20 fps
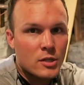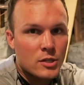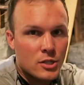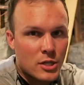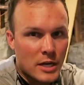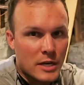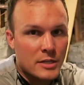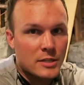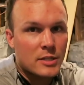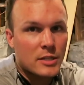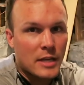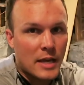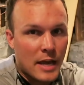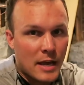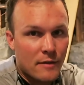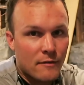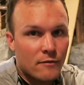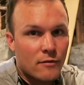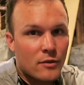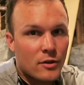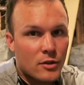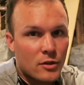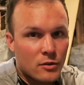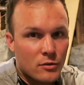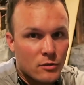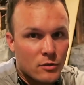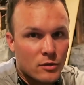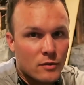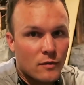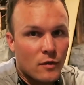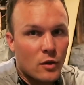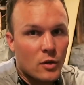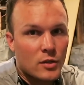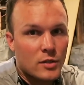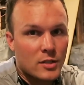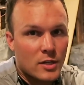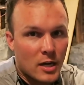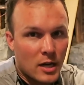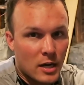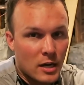change the game for you as far
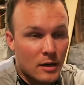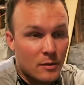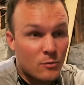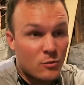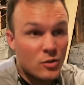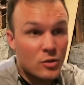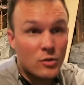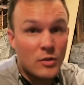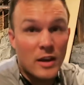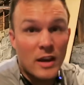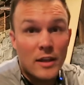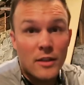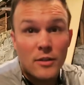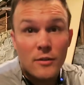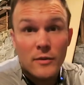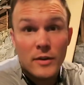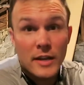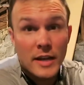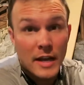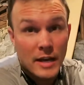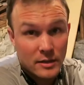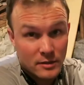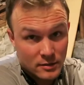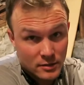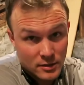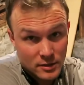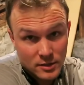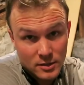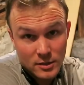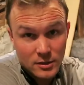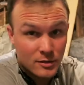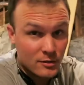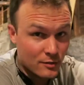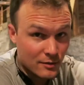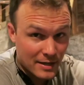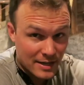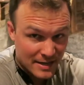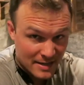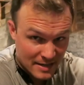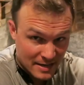as time. When you got 3 houses to do
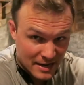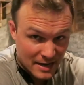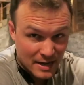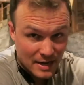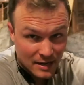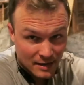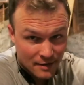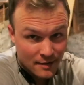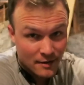that day,